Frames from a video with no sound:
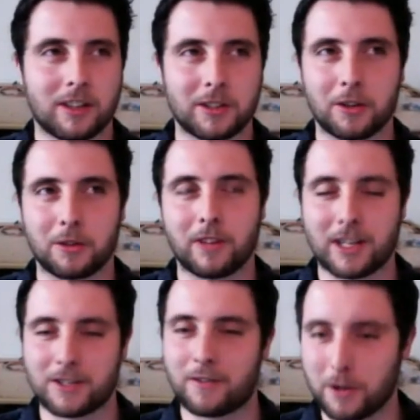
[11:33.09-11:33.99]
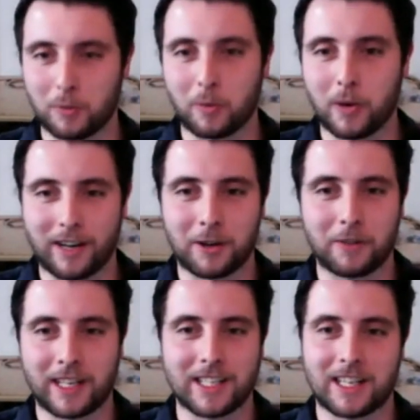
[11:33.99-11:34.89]
I don't, as far as I'm aware, I
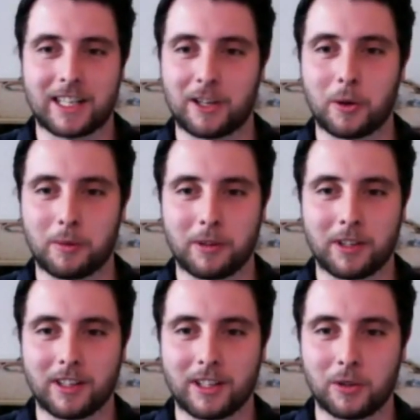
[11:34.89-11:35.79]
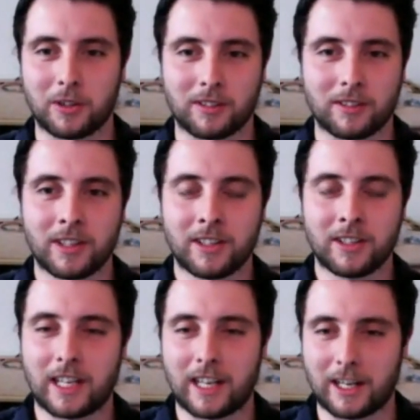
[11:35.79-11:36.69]
don't think there's any equipment that you can
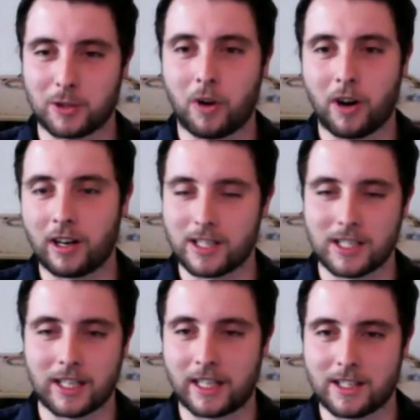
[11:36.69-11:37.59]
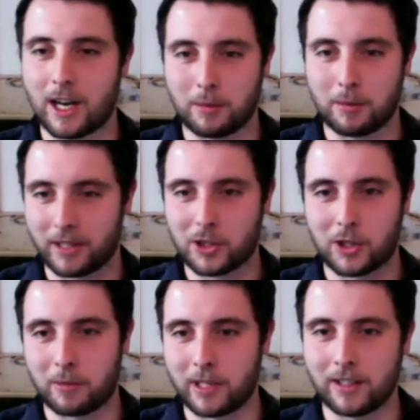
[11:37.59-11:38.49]
connect wirelessly and set up an
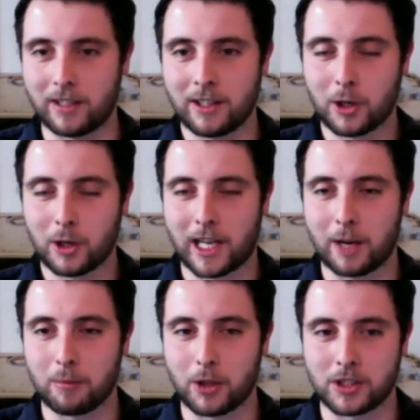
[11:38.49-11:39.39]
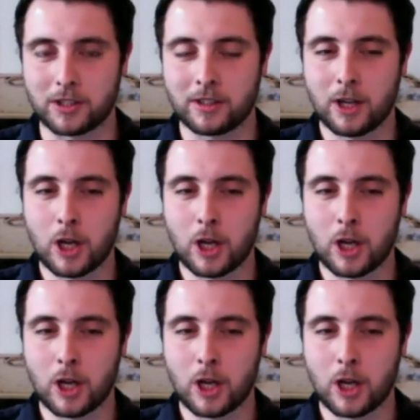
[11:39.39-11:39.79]
extremely complicated motion.